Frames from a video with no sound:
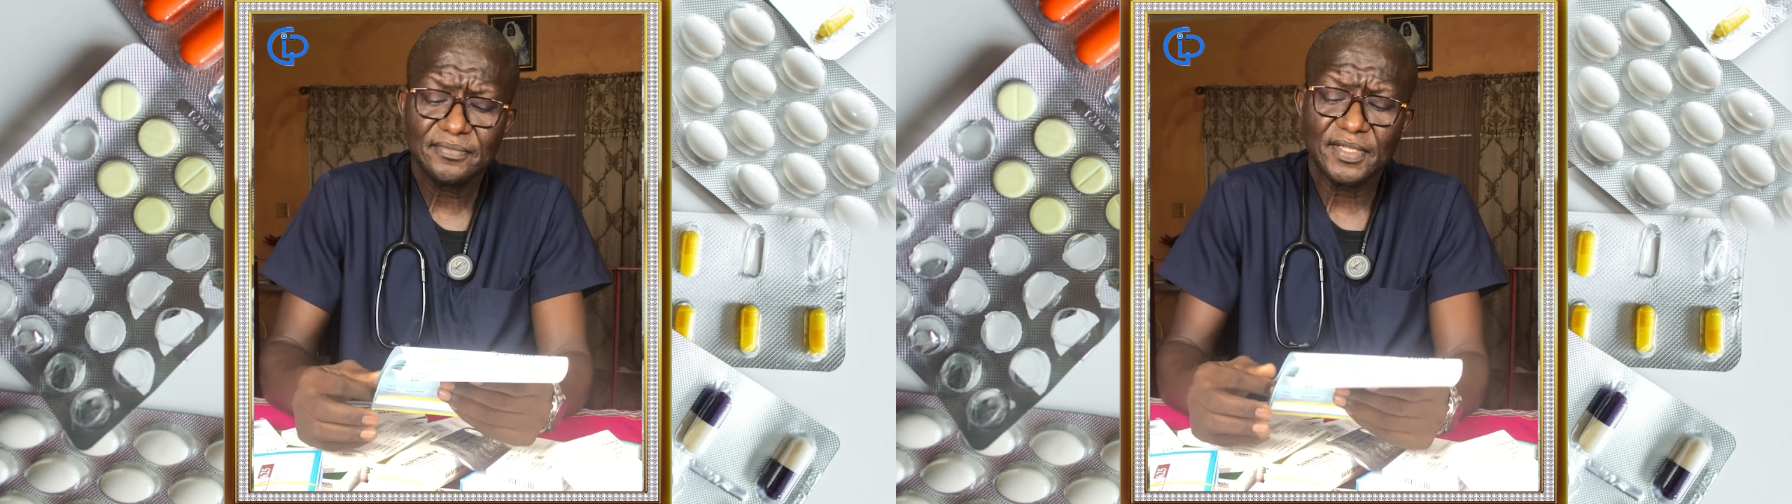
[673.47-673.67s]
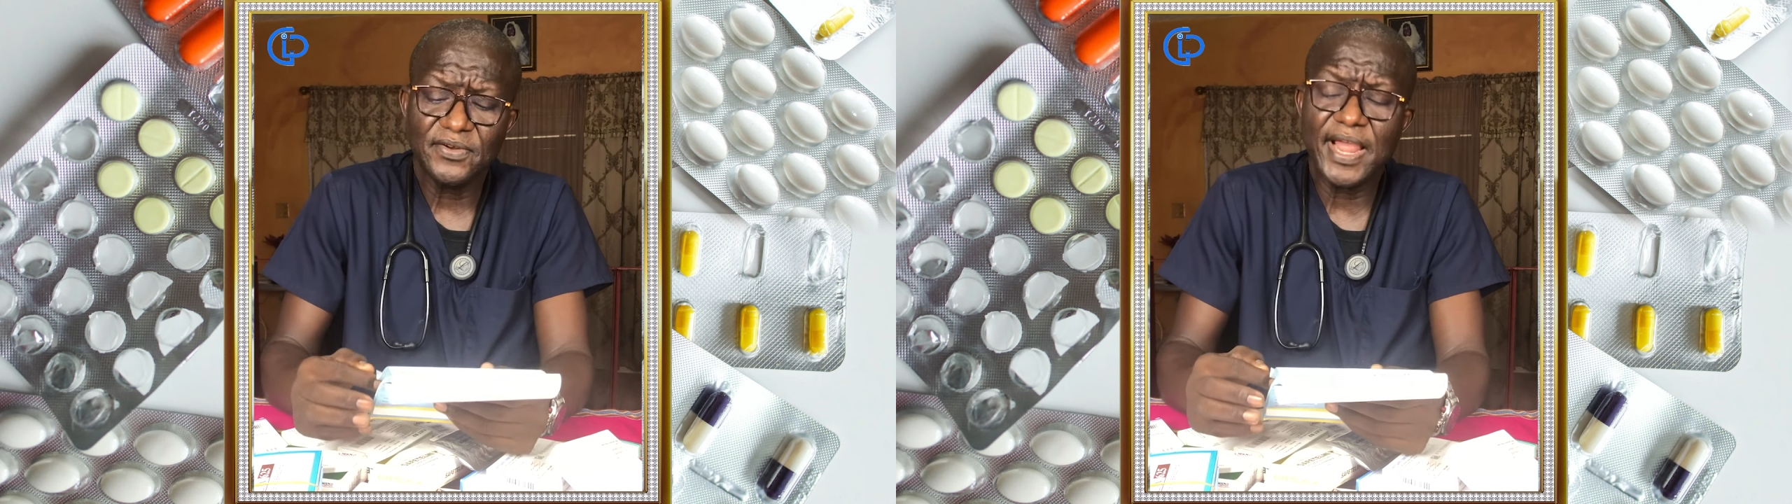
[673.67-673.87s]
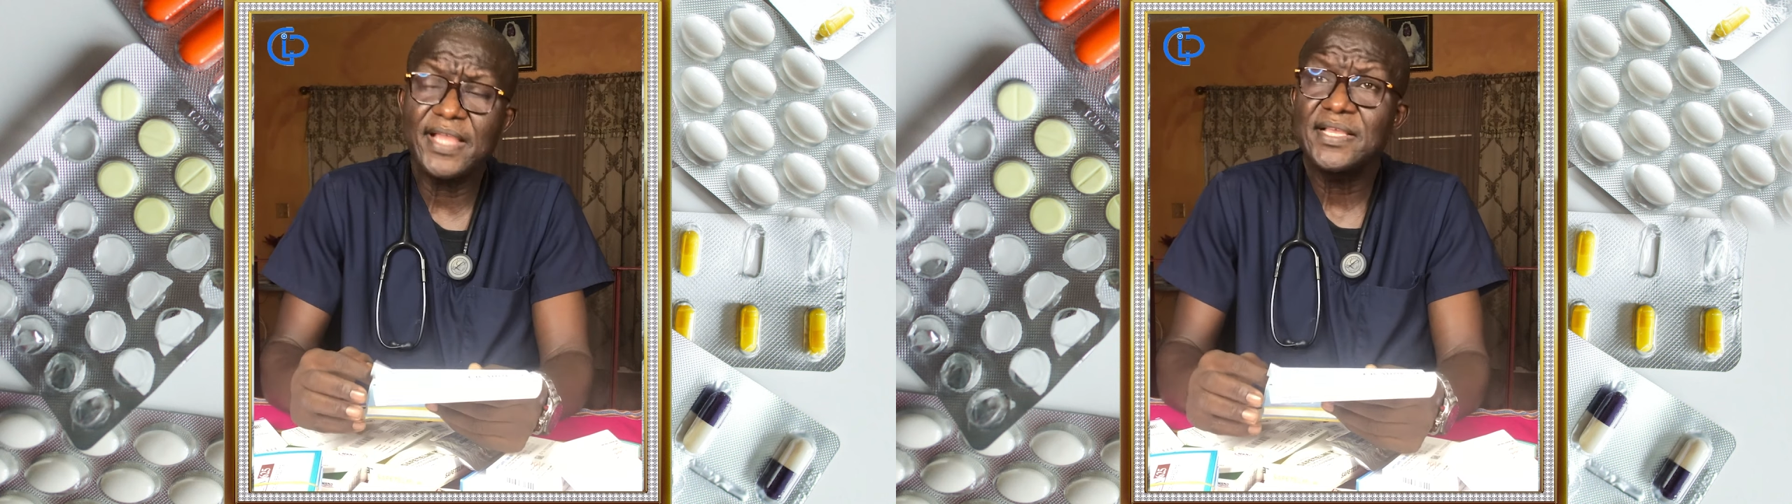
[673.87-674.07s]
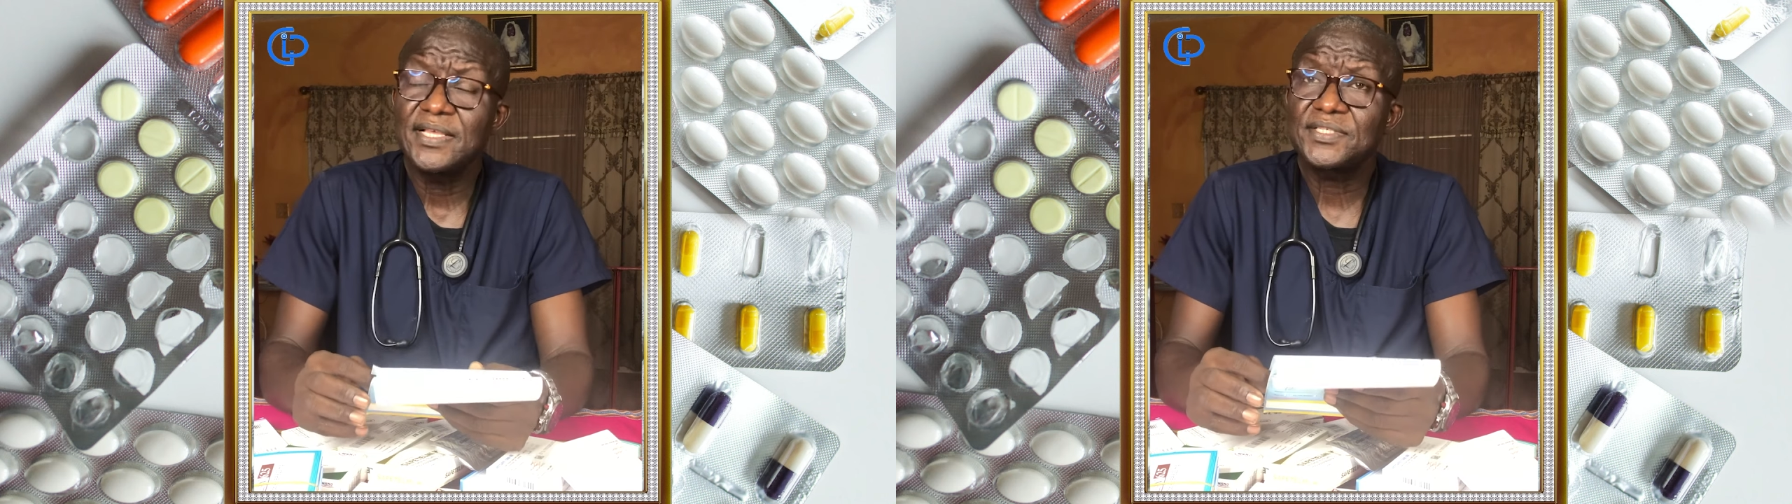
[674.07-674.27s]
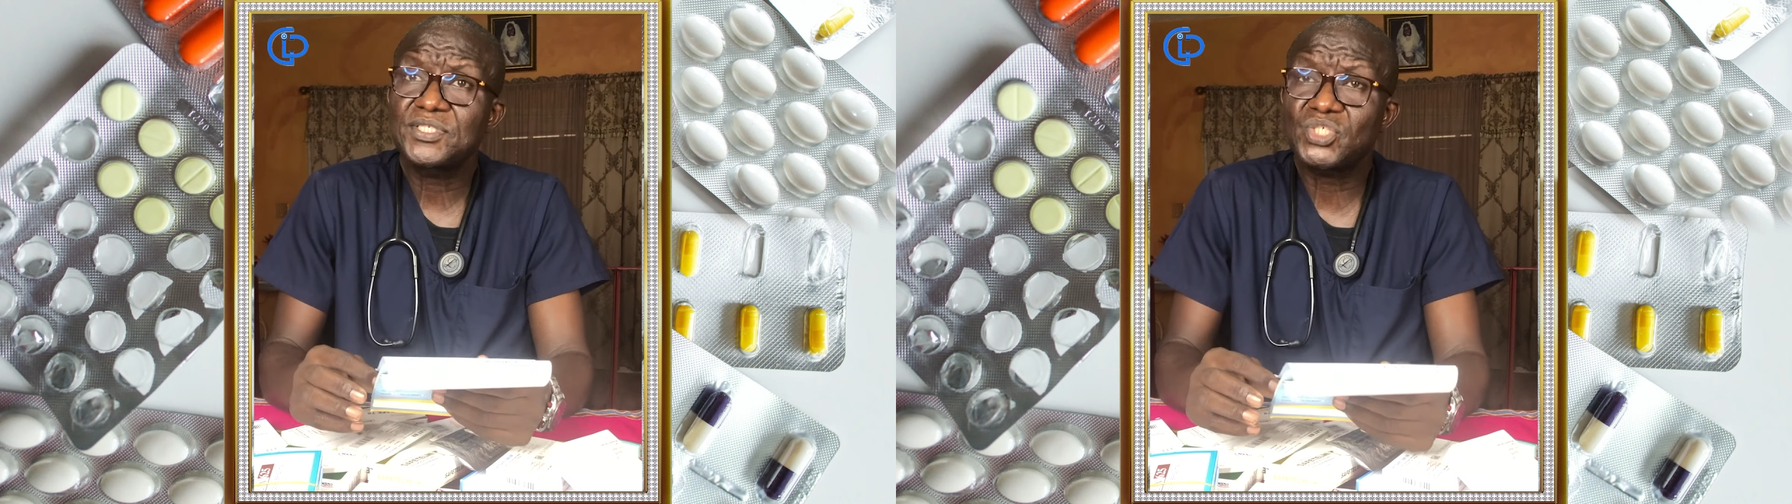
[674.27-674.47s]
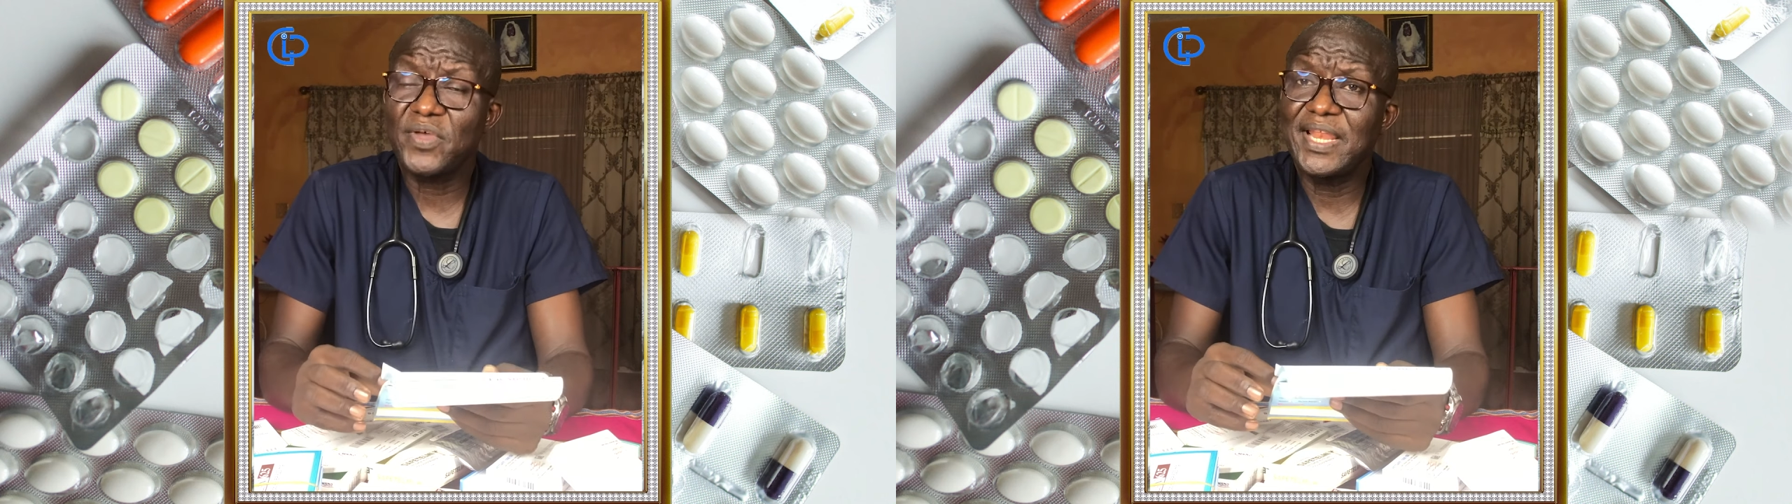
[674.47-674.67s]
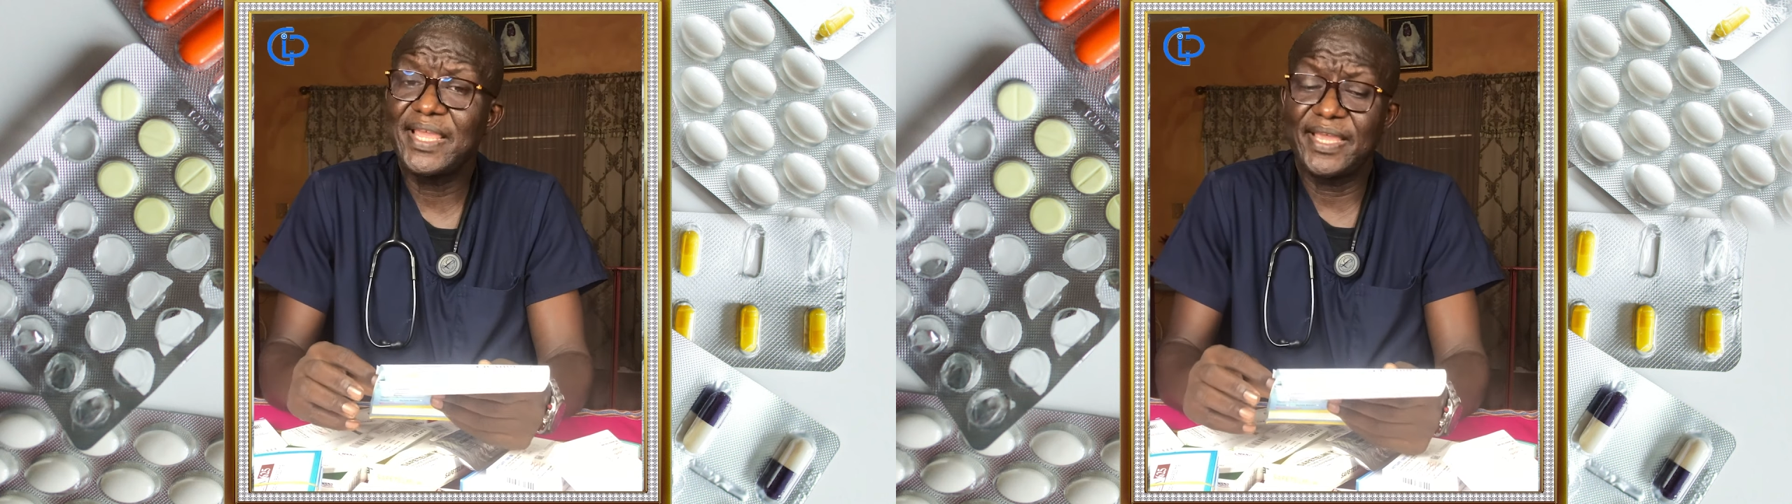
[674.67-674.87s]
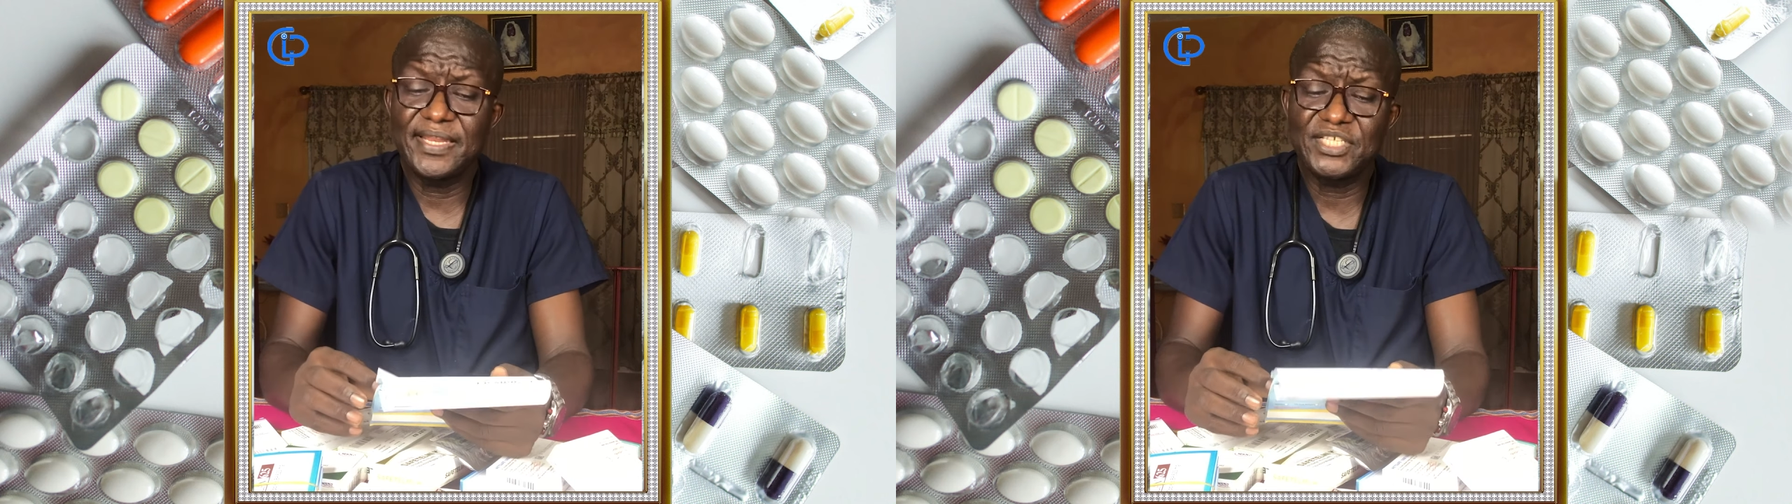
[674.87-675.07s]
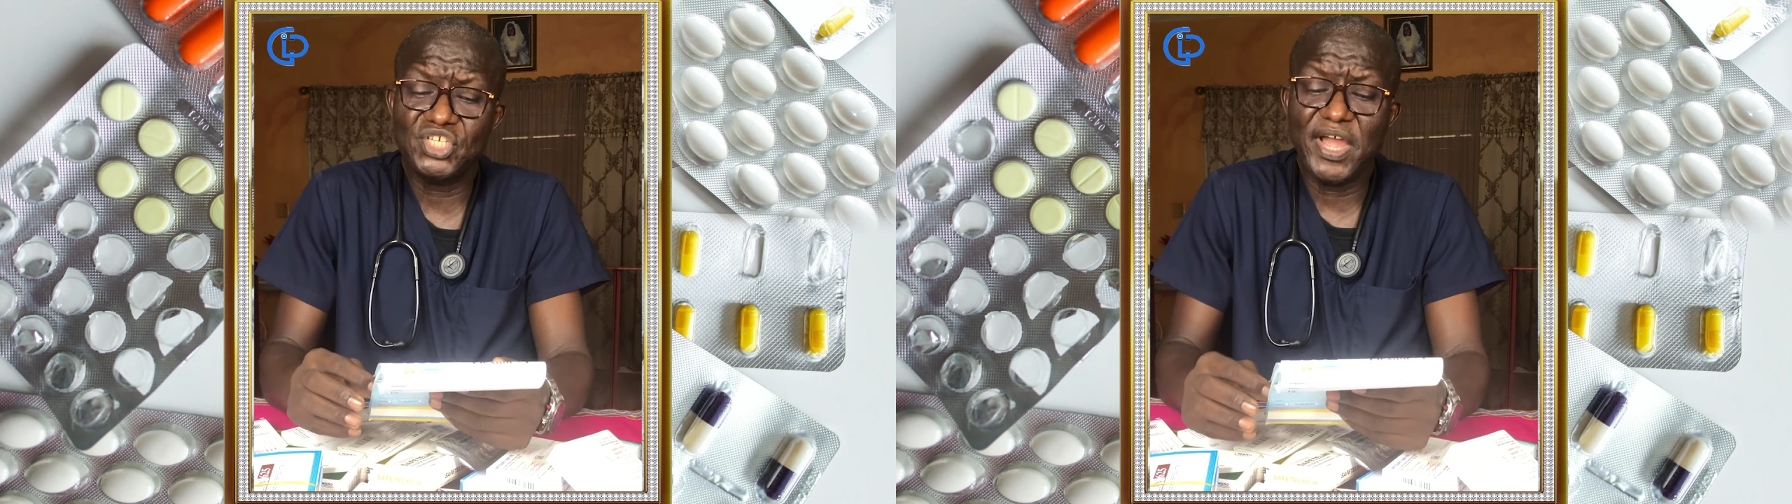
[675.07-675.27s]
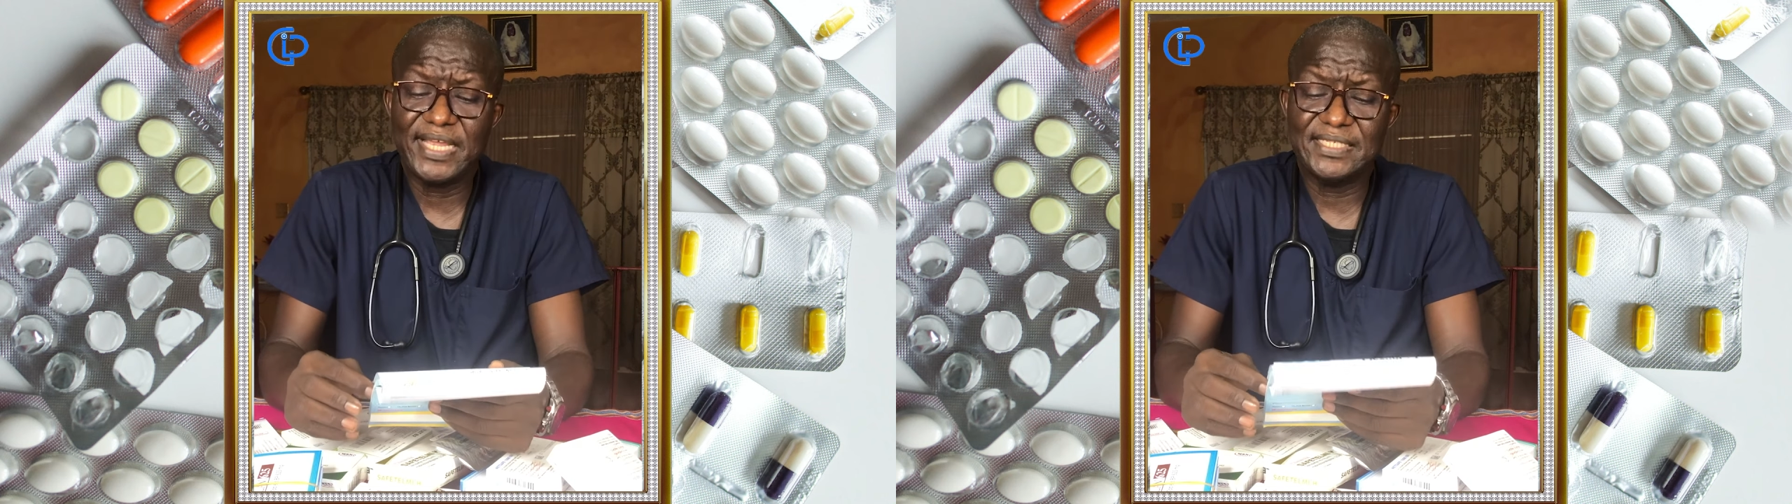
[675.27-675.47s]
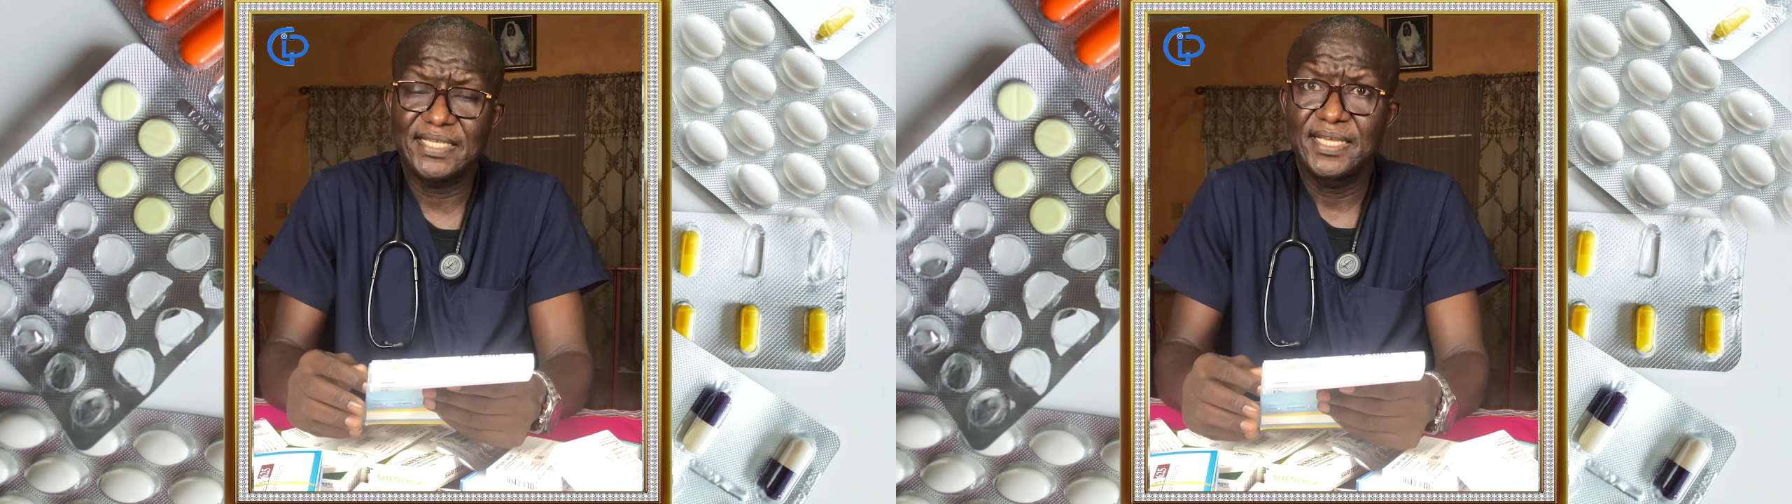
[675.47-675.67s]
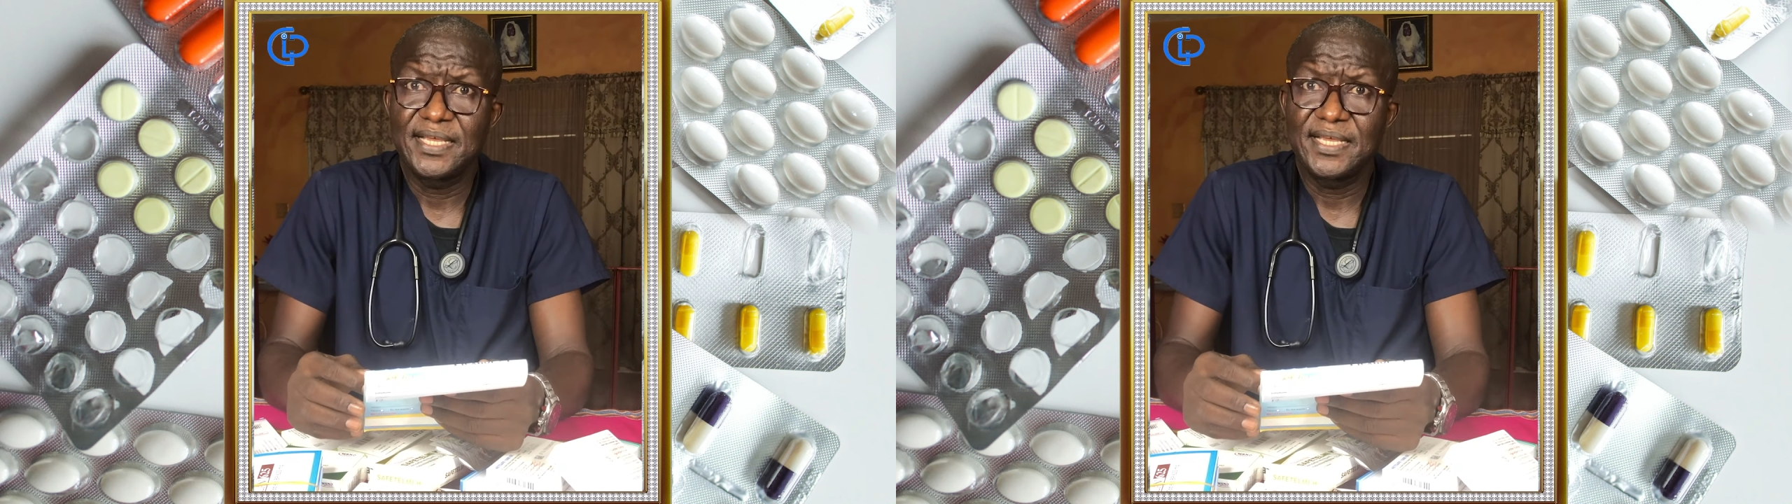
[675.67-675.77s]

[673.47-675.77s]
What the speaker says: right? Swelling in the joint.